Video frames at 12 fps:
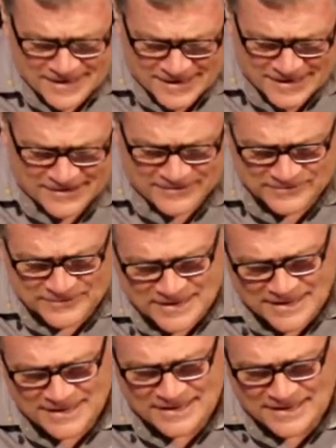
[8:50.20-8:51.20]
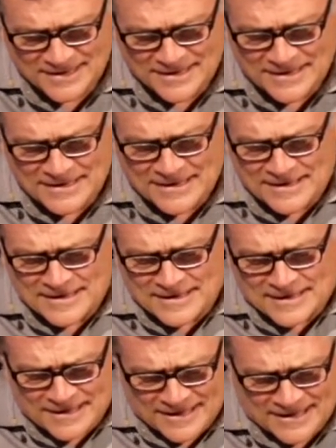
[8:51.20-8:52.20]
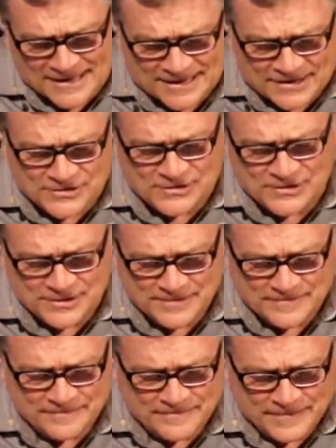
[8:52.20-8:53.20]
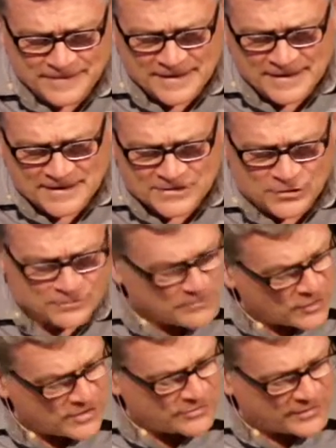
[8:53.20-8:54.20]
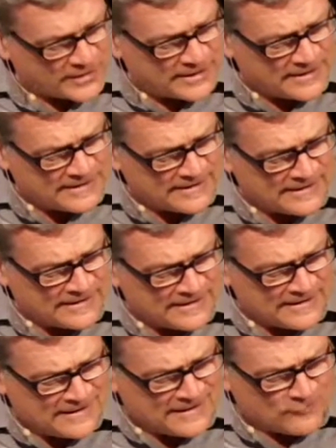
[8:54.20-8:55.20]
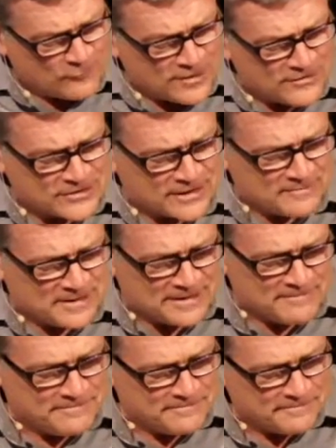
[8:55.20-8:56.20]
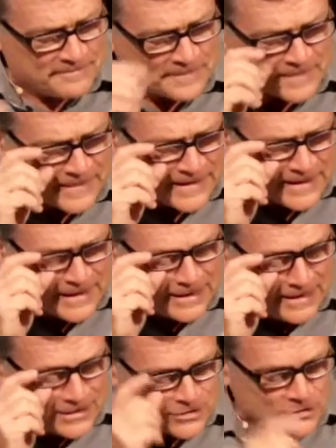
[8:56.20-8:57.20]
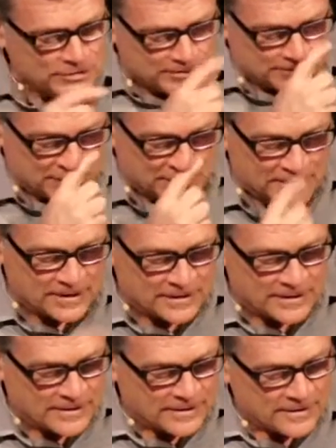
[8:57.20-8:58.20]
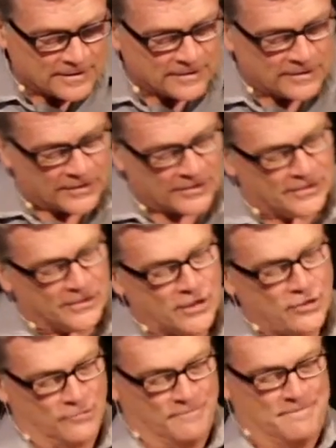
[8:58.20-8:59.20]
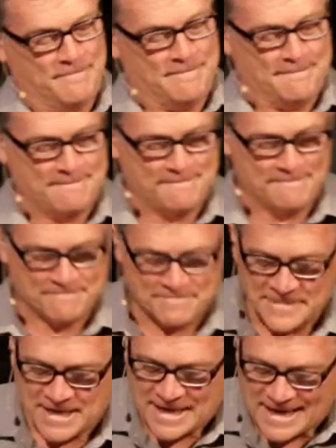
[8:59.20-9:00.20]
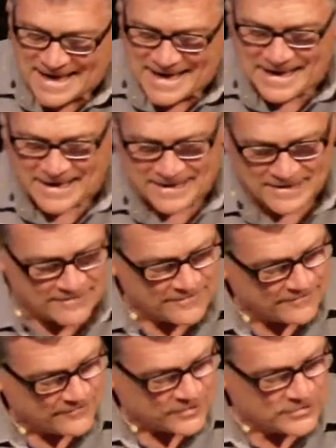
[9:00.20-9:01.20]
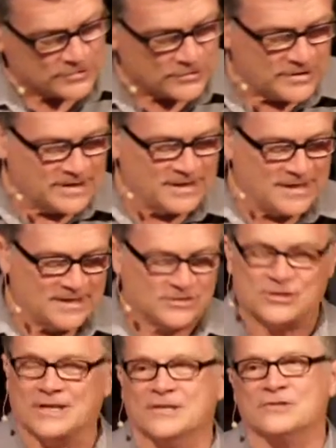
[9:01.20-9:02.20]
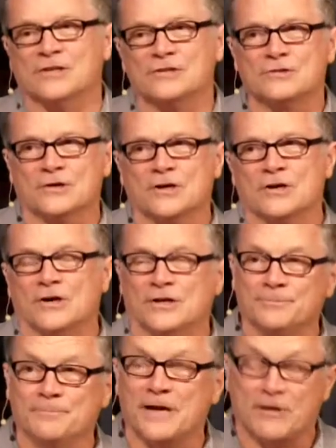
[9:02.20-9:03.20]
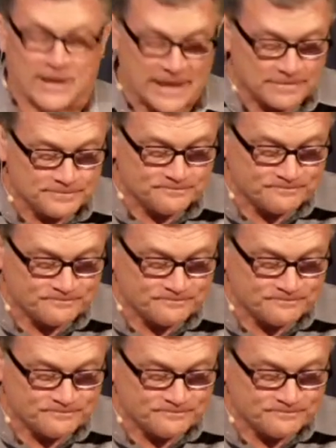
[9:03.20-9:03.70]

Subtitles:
loved us. So Martha welcomed him into her home. And, verse 39, she had a sister called Mary,